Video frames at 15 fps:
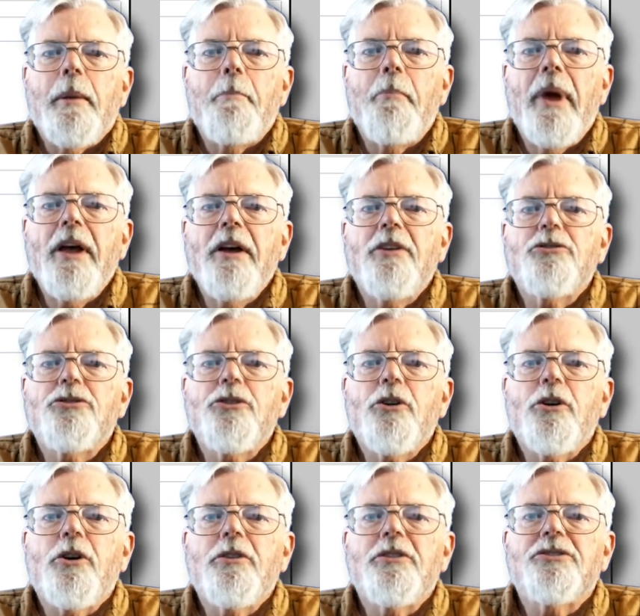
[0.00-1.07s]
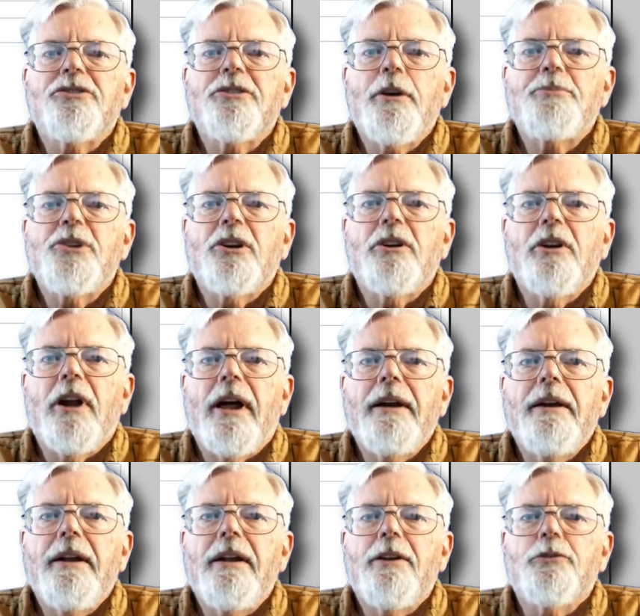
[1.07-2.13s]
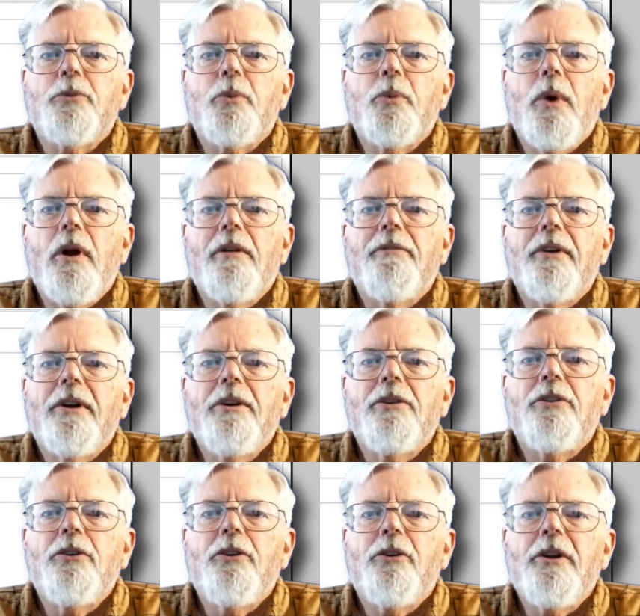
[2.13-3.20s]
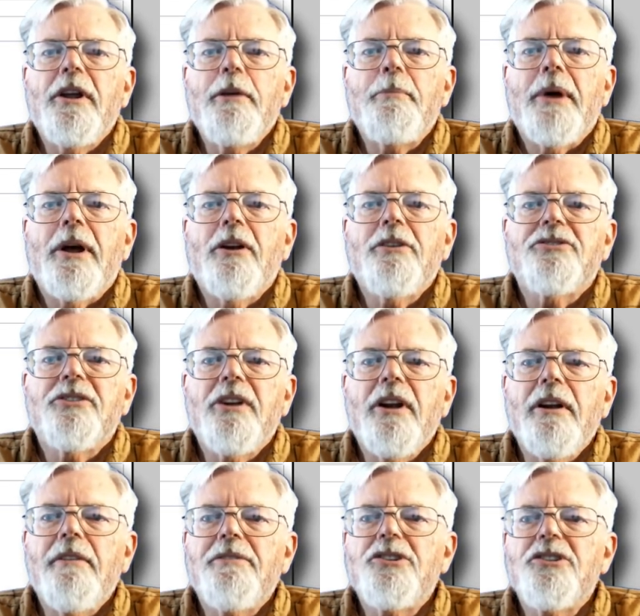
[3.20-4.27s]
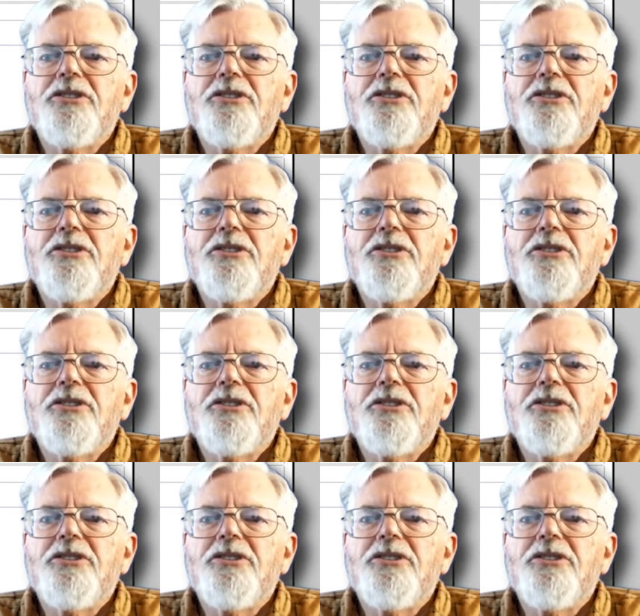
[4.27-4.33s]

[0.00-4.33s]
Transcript: Make sure the subject line is relevant to your email instead of